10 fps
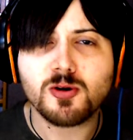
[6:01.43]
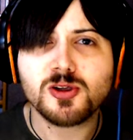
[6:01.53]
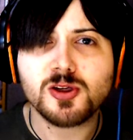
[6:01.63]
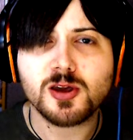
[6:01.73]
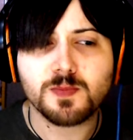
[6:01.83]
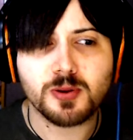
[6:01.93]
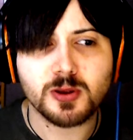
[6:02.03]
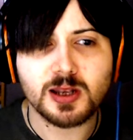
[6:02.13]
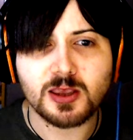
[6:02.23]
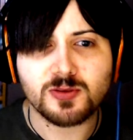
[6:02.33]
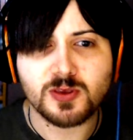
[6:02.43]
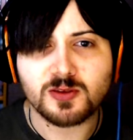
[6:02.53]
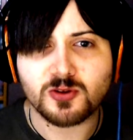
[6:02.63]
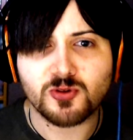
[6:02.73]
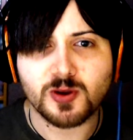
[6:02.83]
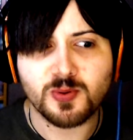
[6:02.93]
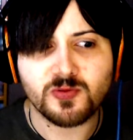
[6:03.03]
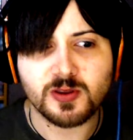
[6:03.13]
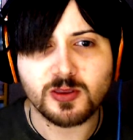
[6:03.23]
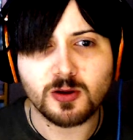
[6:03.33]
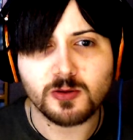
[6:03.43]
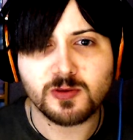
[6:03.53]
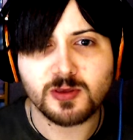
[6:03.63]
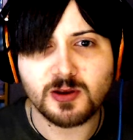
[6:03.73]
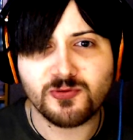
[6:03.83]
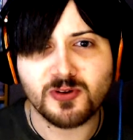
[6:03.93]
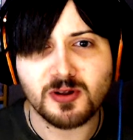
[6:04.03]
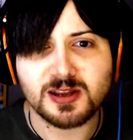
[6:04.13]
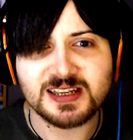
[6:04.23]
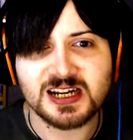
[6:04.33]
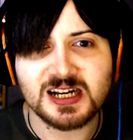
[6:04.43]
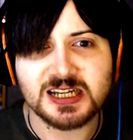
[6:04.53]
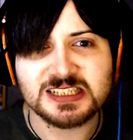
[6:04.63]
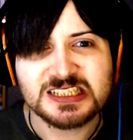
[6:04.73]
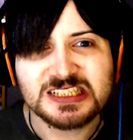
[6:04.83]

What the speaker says: wish I could put, like, things to trip over in the hole so they'd fall and die.